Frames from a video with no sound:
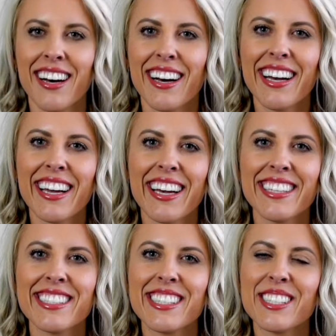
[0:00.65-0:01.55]
Hi
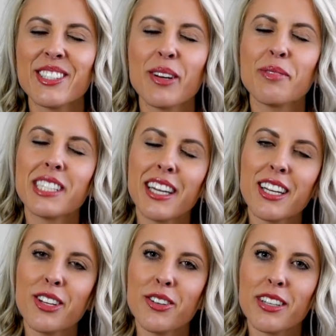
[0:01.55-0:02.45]
guys, so I'm
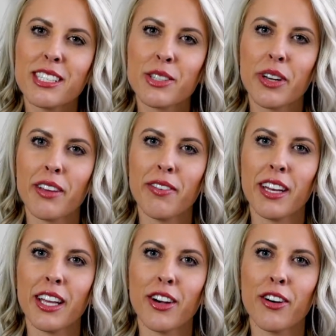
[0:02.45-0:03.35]
sending you this quick
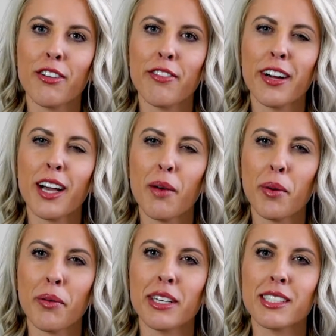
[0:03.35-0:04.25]
video for a
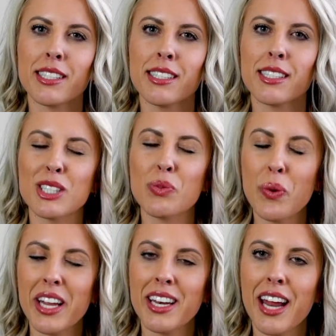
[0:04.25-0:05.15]
couple reasons.
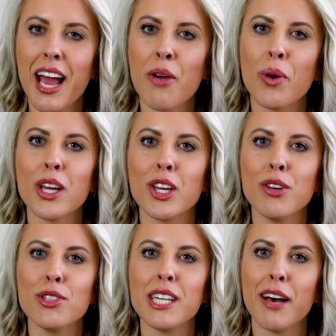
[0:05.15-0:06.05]
One, I want
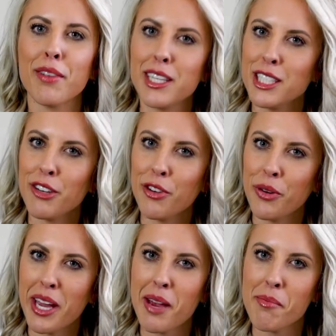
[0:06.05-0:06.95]
you to have an idea of who
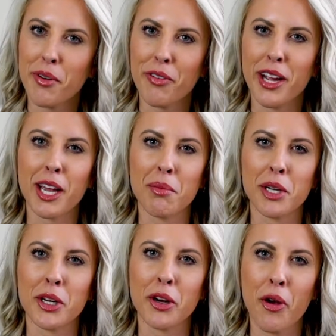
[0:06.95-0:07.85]
I am before I come
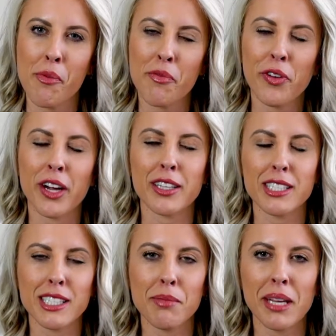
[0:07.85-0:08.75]
into your home for our
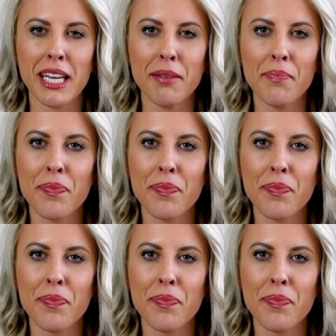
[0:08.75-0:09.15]
listing meeting.